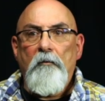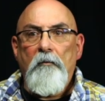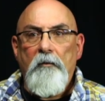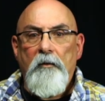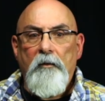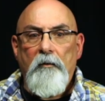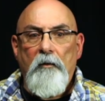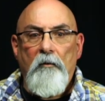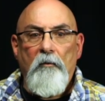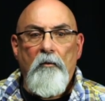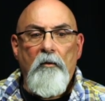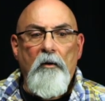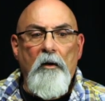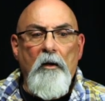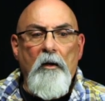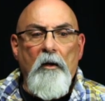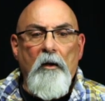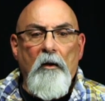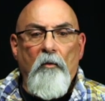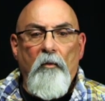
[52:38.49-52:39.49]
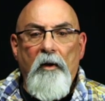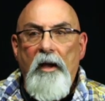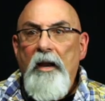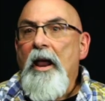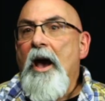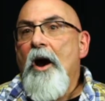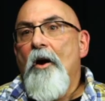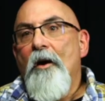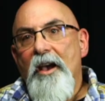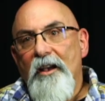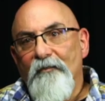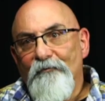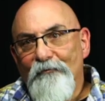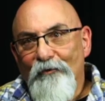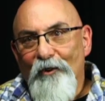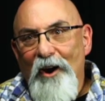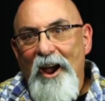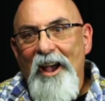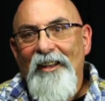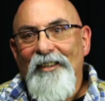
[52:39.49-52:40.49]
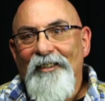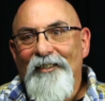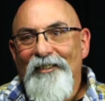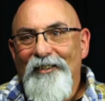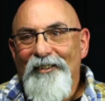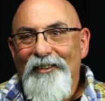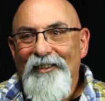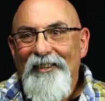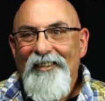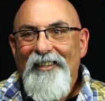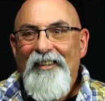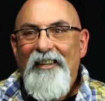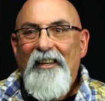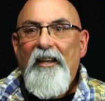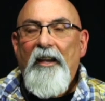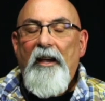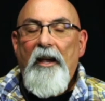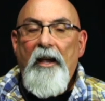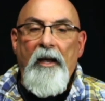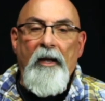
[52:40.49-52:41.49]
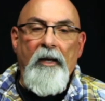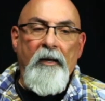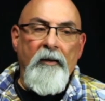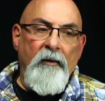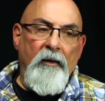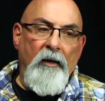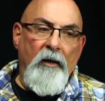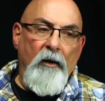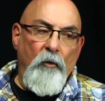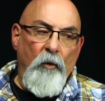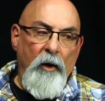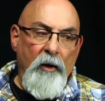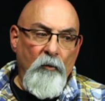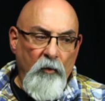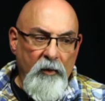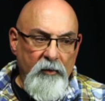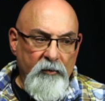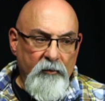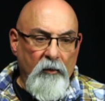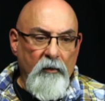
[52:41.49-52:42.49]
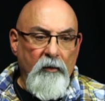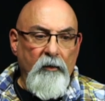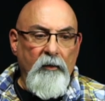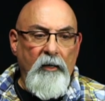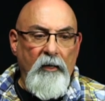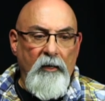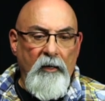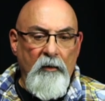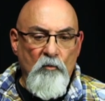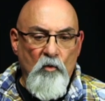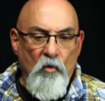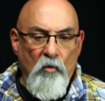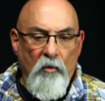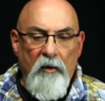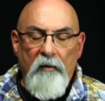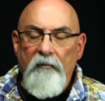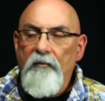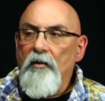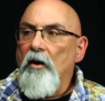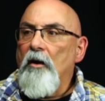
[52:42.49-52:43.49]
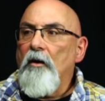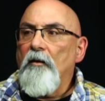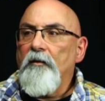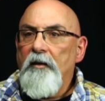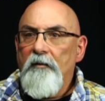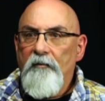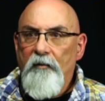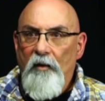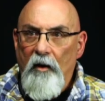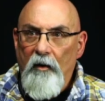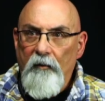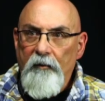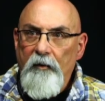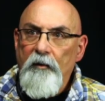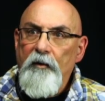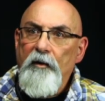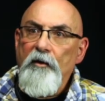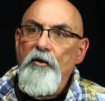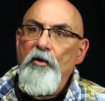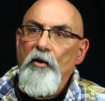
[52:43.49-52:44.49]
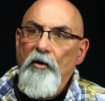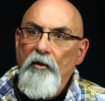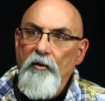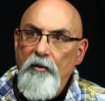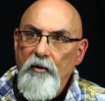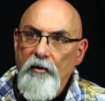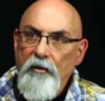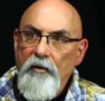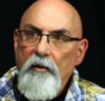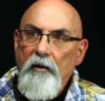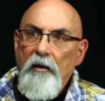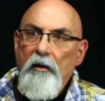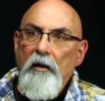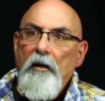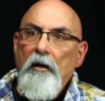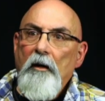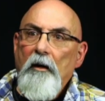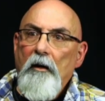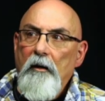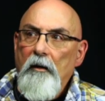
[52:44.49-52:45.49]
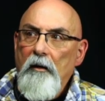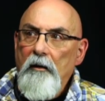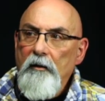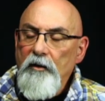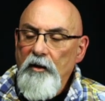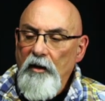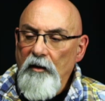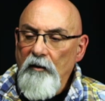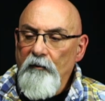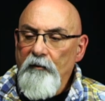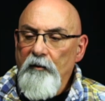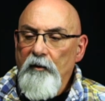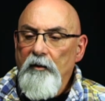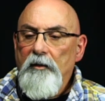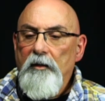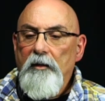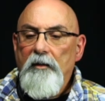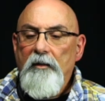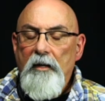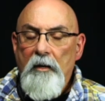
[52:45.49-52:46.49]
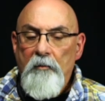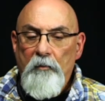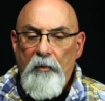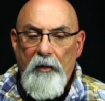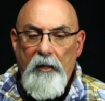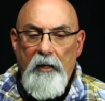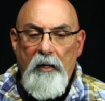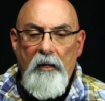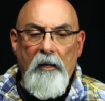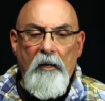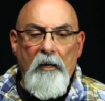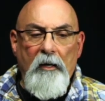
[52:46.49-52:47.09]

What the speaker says: so we now had friends, and when we started getting more involved with the church, Chino First Assembly,